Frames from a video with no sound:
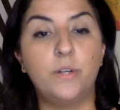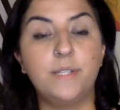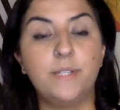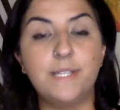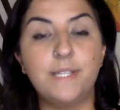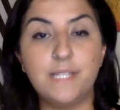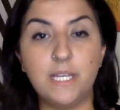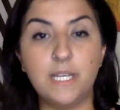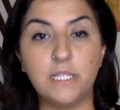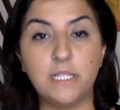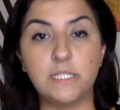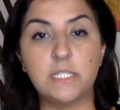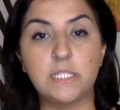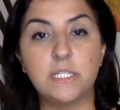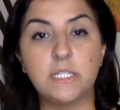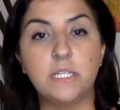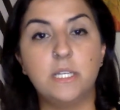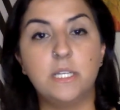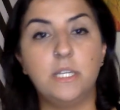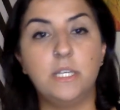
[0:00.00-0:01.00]
sit,
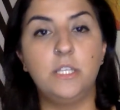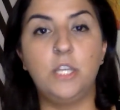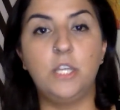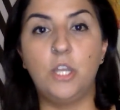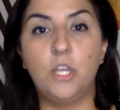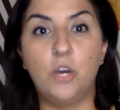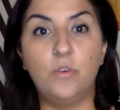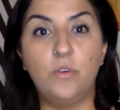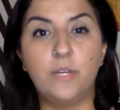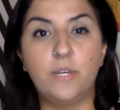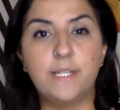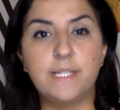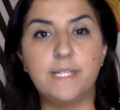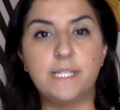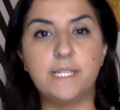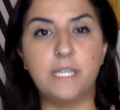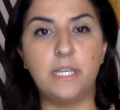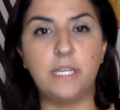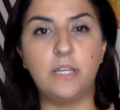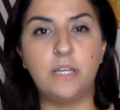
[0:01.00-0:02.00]
you know, because
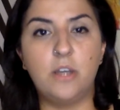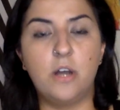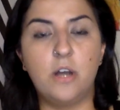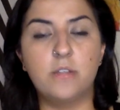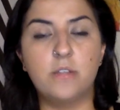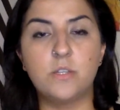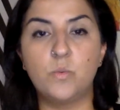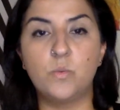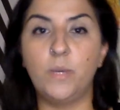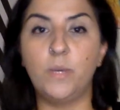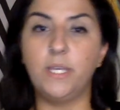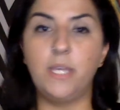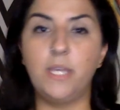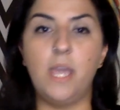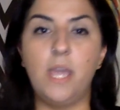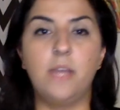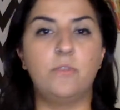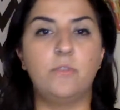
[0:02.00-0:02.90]
sitting causes weight gain,